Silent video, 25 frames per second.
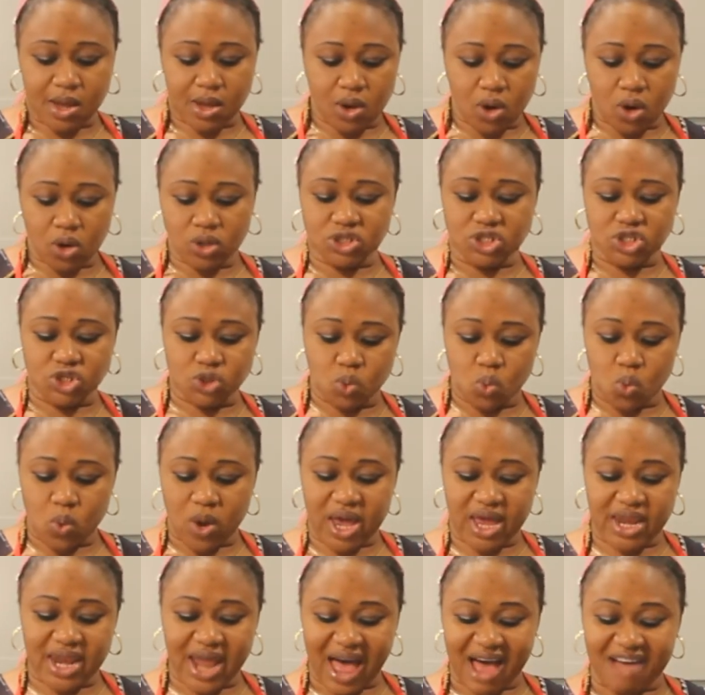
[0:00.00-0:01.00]
until
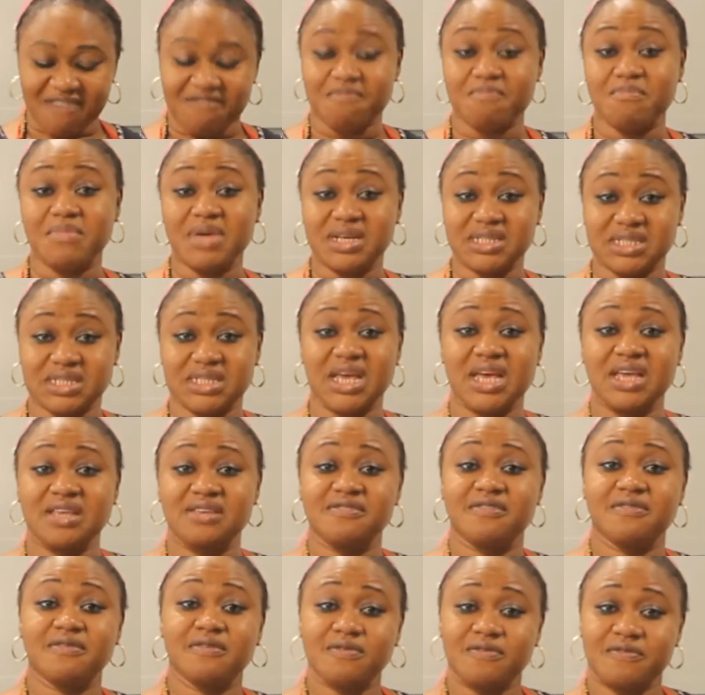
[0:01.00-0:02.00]
when I've mixed
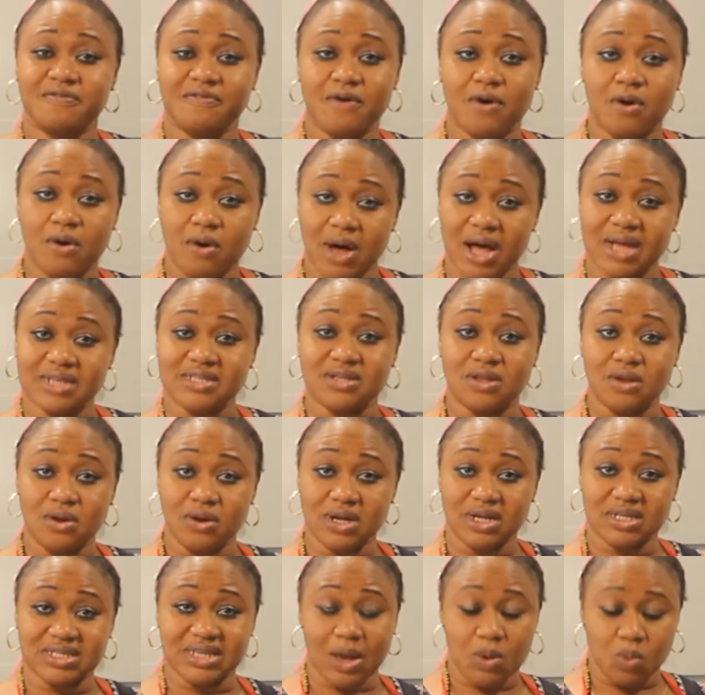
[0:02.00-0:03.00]
it for as
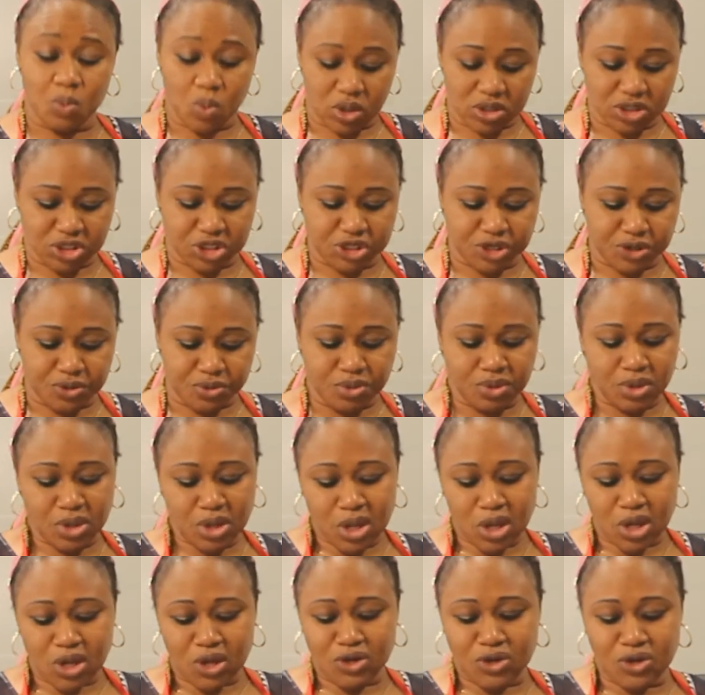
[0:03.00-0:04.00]
long as I want to.
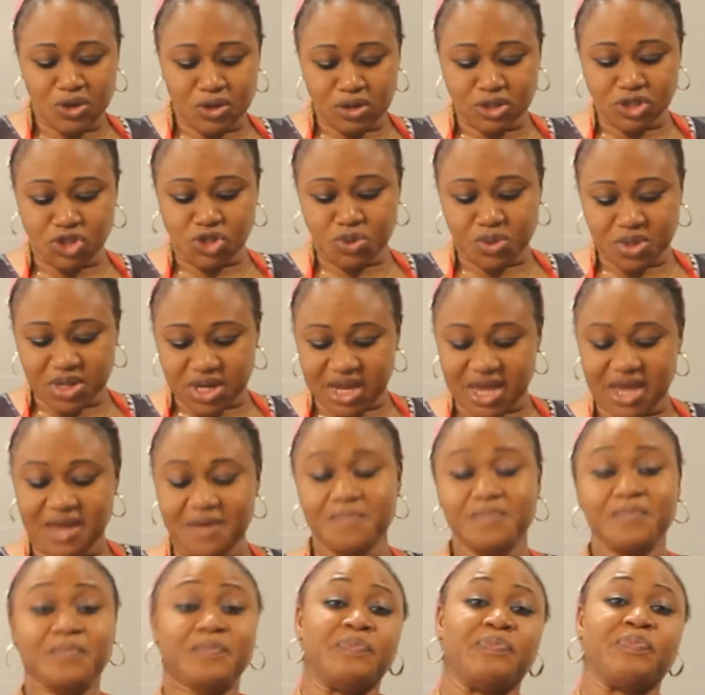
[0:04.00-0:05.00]

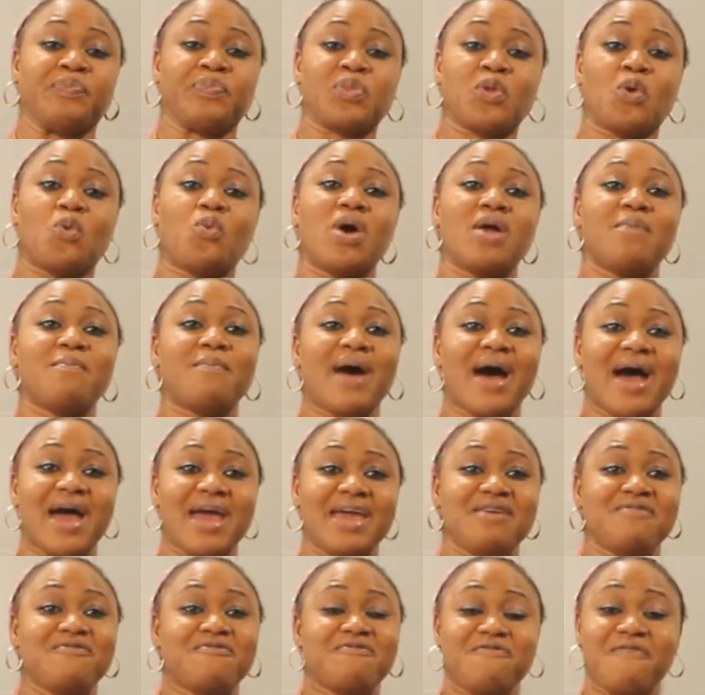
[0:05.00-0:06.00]
Usually when
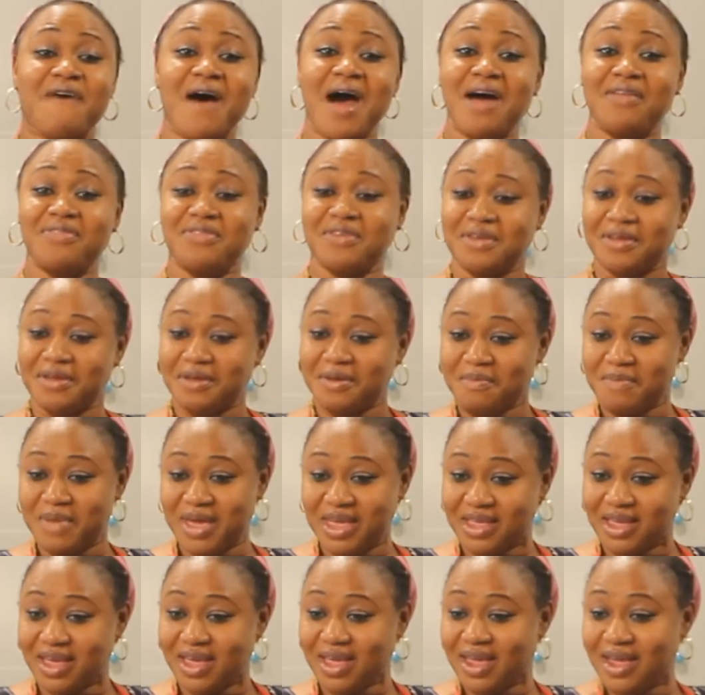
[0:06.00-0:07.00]
my father,
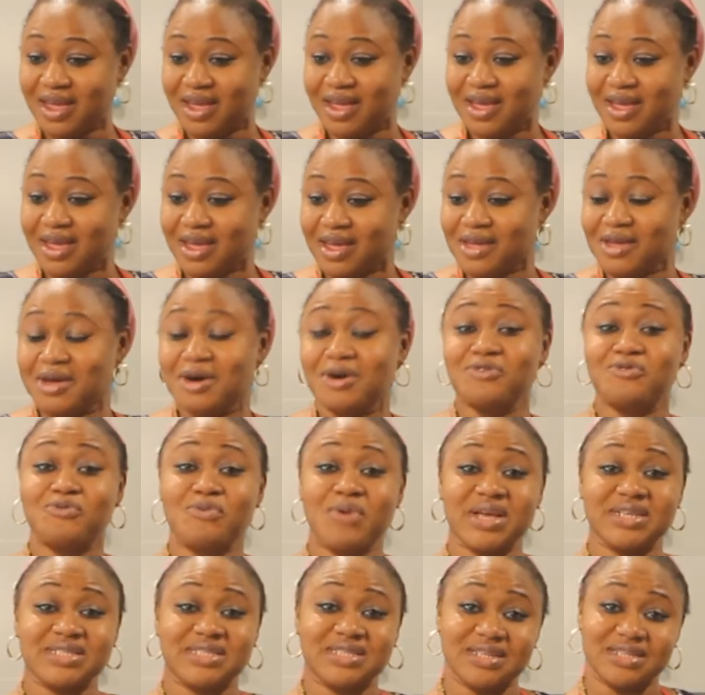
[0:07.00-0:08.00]
may God
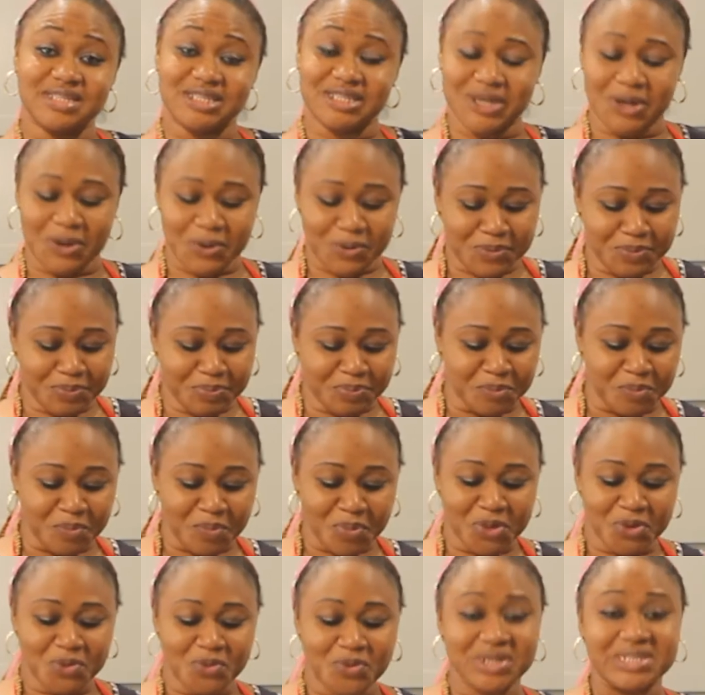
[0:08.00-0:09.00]
rest his soul,
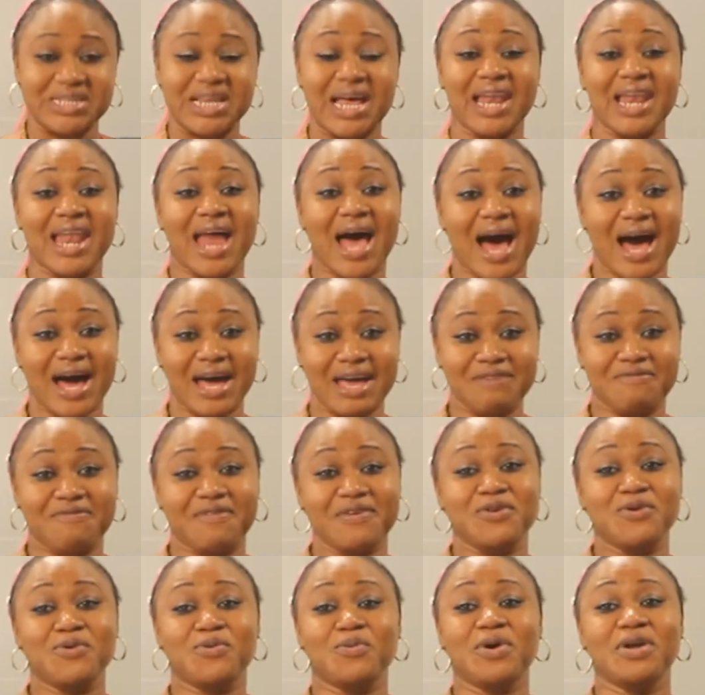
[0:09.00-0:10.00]
was alive
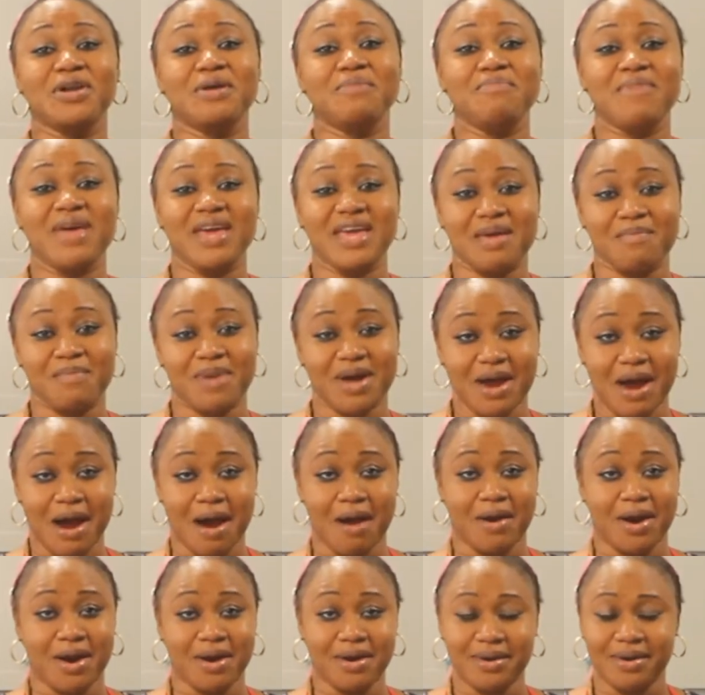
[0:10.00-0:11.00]
and you want to make him
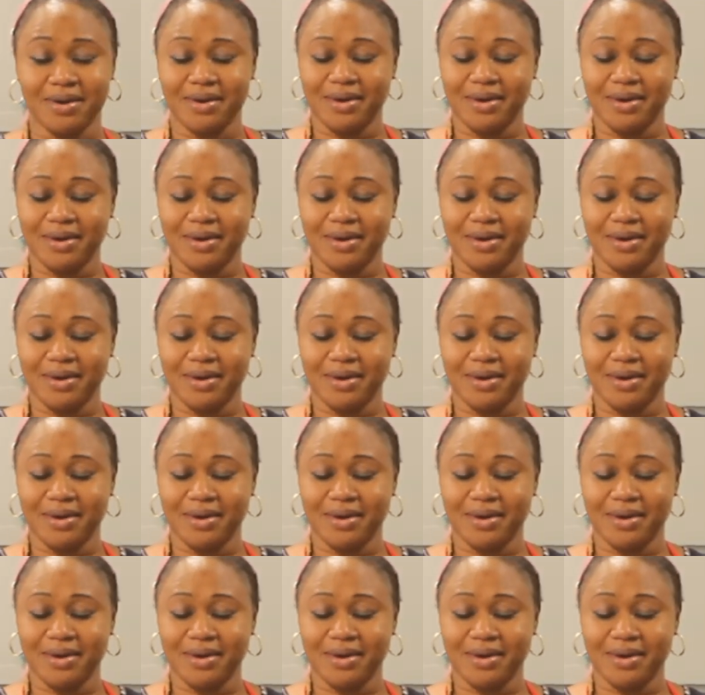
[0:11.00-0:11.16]
akara,